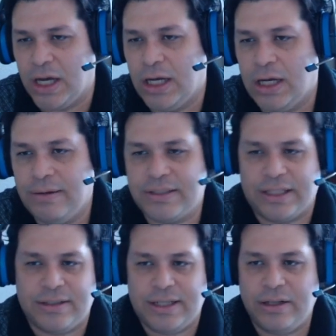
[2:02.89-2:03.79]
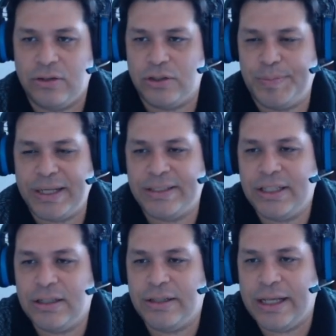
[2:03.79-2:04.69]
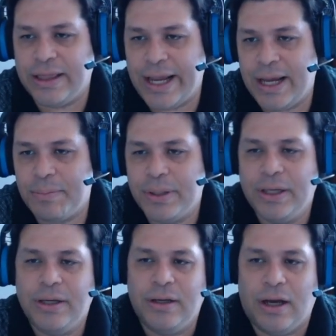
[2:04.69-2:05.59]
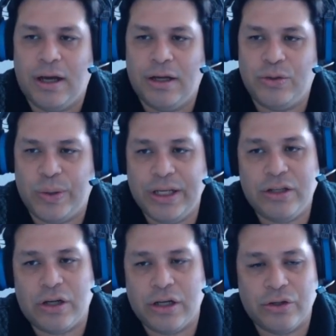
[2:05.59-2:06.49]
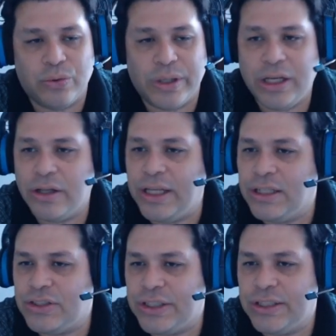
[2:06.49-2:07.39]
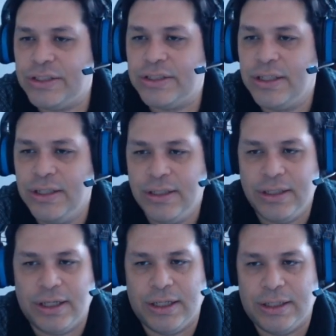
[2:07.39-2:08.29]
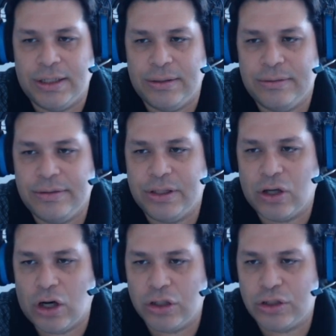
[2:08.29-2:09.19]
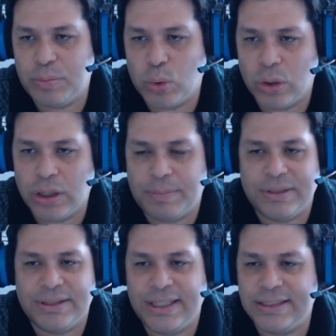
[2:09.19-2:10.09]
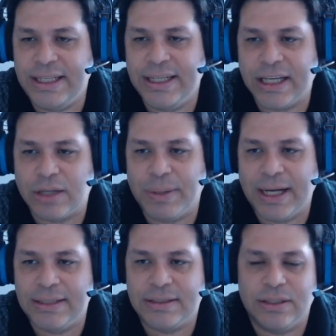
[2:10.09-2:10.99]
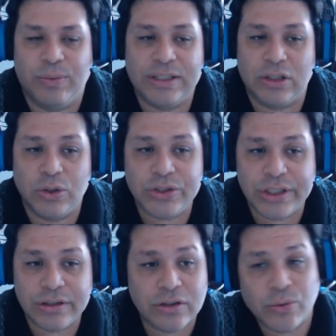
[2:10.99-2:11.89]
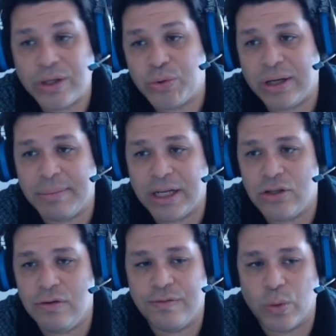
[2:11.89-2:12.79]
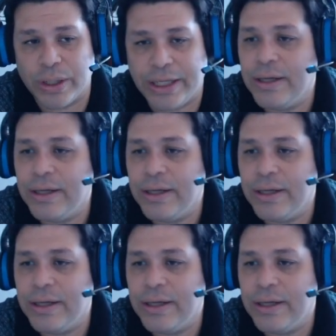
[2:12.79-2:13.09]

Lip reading: It's got the technical specs here, the lamp, 20 to 120 on the inches, the card support up to 16 gigabytes, the resolution 320 by 240,